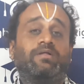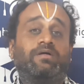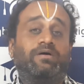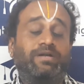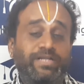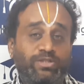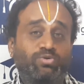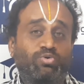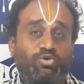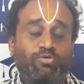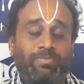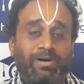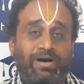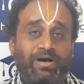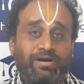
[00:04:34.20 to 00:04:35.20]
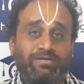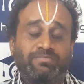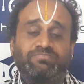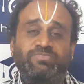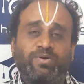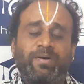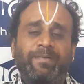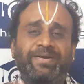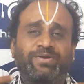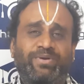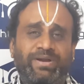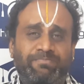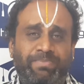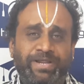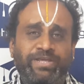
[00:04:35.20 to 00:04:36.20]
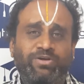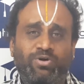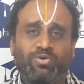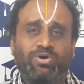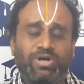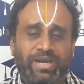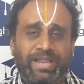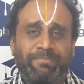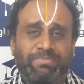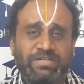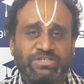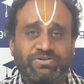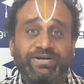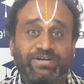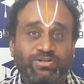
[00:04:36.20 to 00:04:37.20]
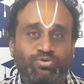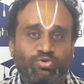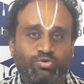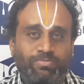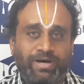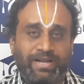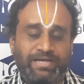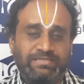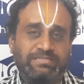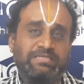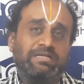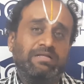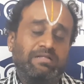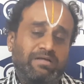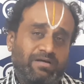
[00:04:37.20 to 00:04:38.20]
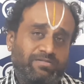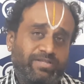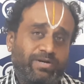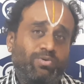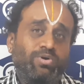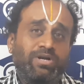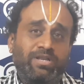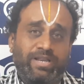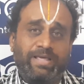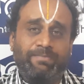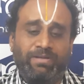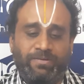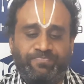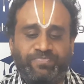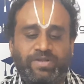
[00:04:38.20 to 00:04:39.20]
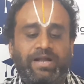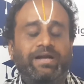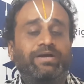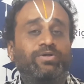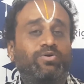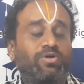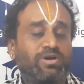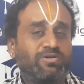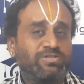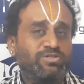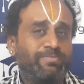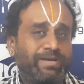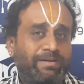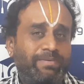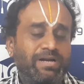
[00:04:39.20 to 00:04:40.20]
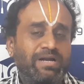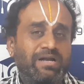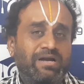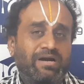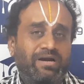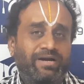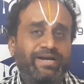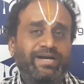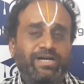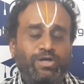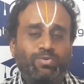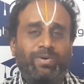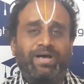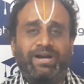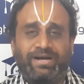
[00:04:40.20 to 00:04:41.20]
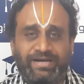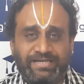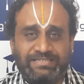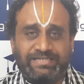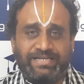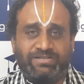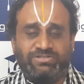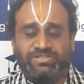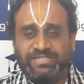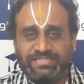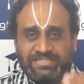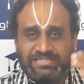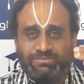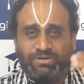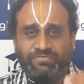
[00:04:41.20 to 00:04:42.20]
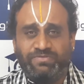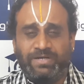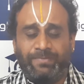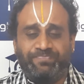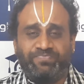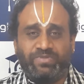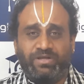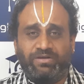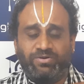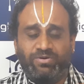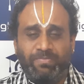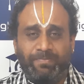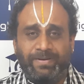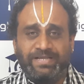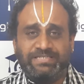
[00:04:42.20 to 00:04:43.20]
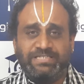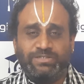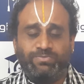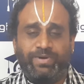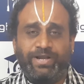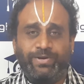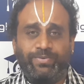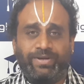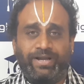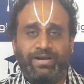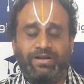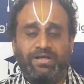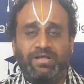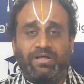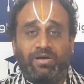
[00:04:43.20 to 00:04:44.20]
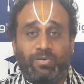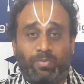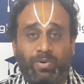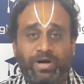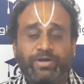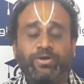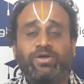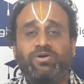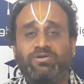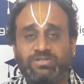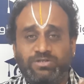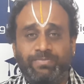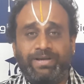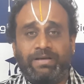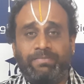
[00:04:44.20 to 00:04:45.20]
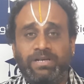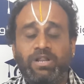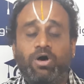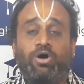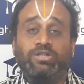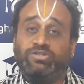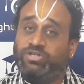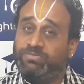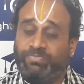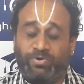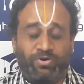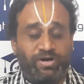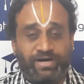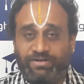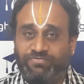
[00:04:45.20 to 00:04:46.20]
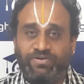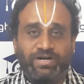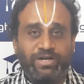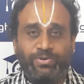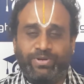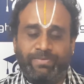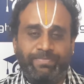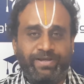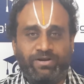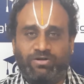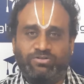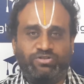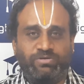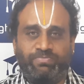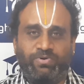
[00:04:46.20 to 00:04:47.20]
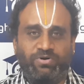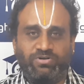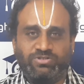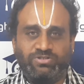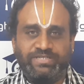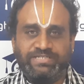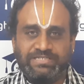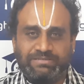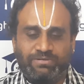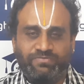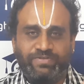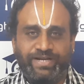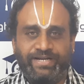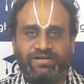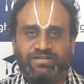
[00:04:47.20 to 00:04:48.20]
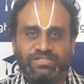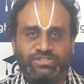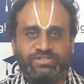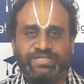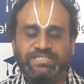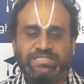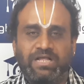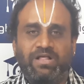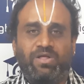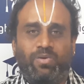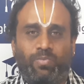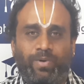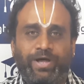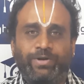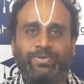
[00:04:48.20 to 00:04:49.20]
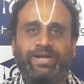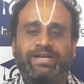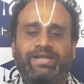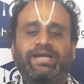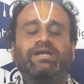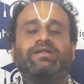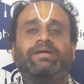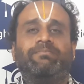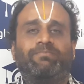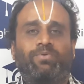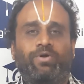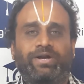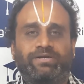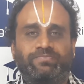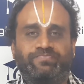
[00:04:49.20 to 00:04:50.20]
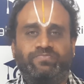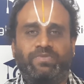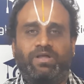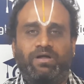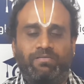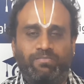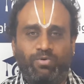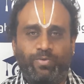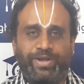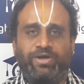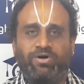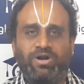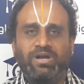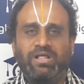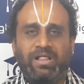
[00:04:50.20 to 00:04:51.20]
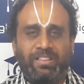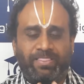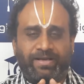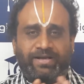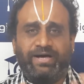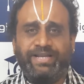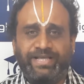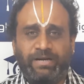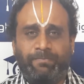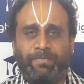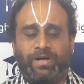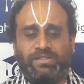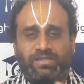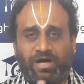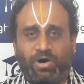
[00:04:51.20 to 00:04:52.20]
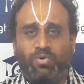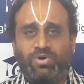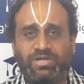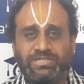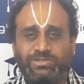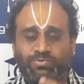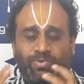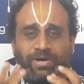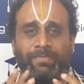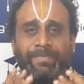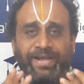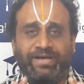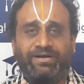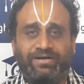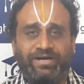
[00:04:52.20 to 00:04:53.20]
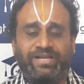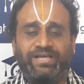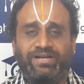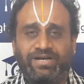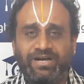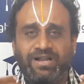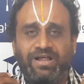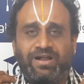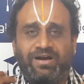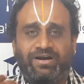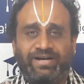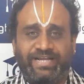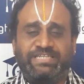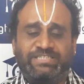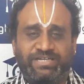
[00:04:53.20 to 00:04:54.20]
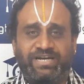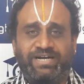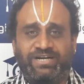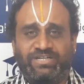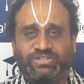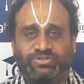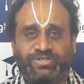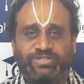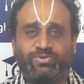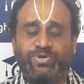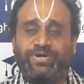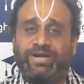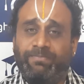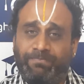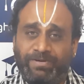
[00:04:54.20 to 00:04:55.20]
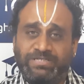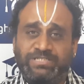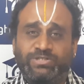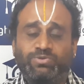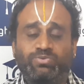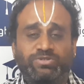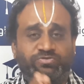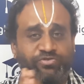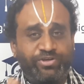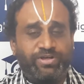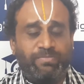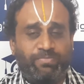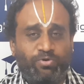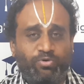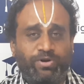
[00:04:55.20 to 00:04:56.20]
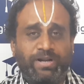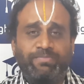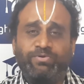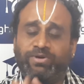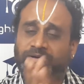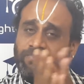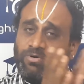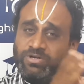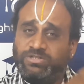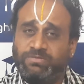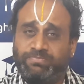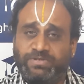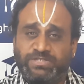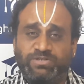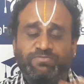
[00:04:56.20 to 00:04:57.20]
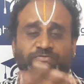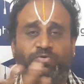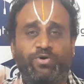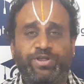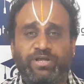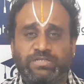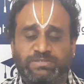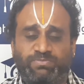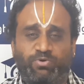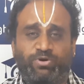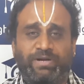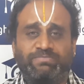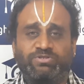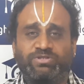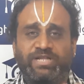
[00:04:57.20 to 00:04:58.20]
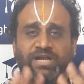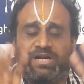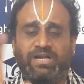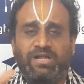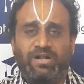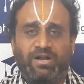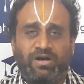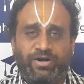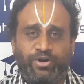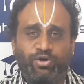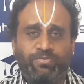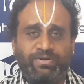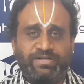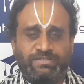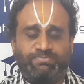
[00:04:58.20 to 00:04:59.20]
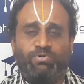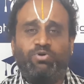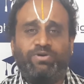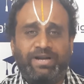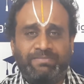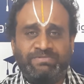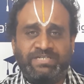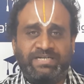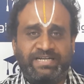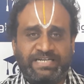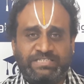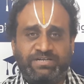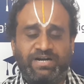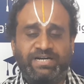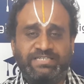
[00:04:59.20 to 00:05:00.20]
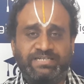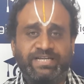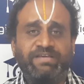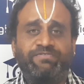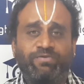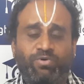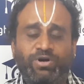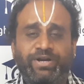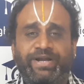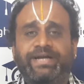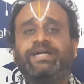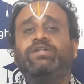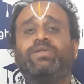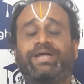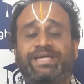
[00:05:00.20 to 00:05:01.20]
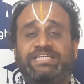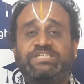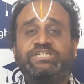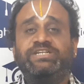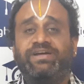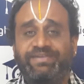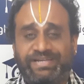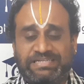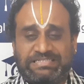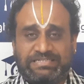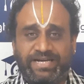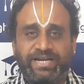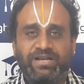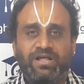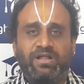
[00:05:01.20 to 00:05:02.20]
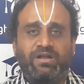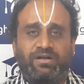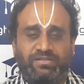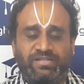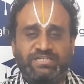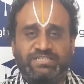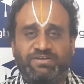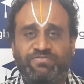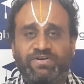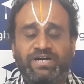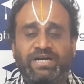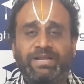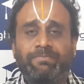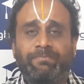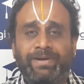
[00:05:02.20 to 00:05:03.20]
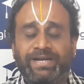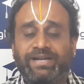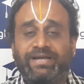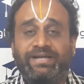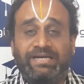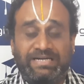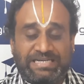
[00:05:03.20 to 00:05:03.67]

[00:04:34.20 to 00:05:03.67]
Ritu Kumar. You can bring your own labels, right? Ritu Kumar has their own label, and you can also become a knitwear designer. So these are some of the places where you can work. You can also become an entrepreneur. Definitely you can be an entrepreneur. So these are some of the industries where you can get employed. Moving on, the career path. How does one make a career in textile industry? So you can pursue 3-year program. You can also pursue 4 years program. So there are numerous programs in textile designing. If you want to get into the engineering side, there is definitely BTech in